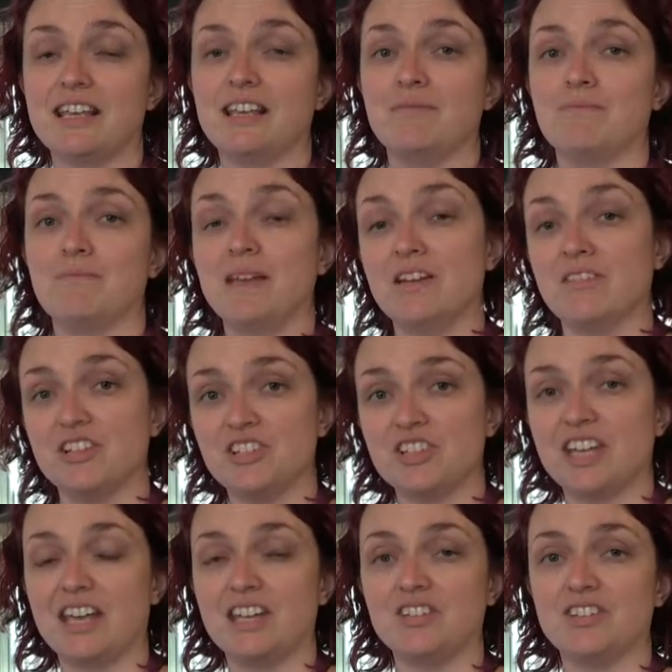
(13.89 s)
in peer
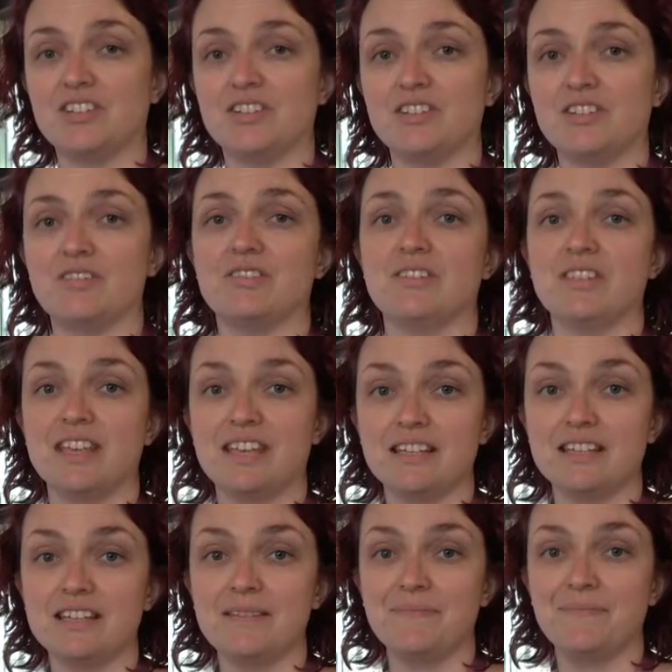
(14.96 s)
education through
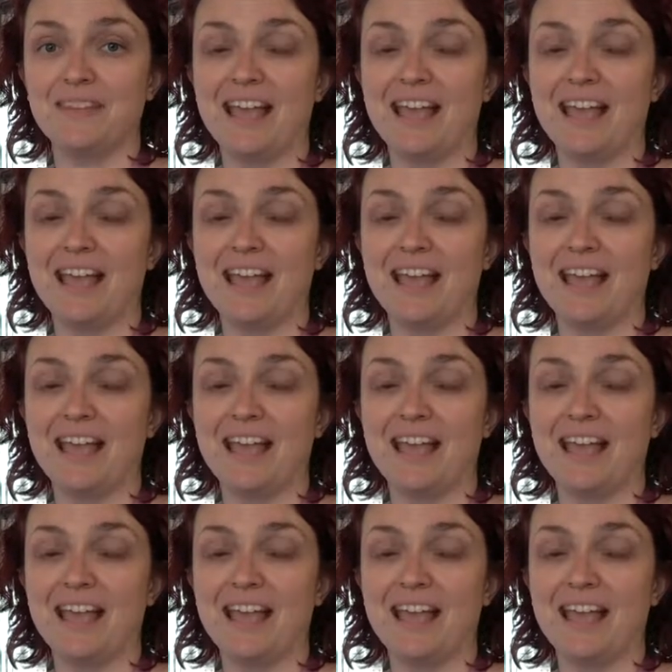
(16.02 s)
theatre,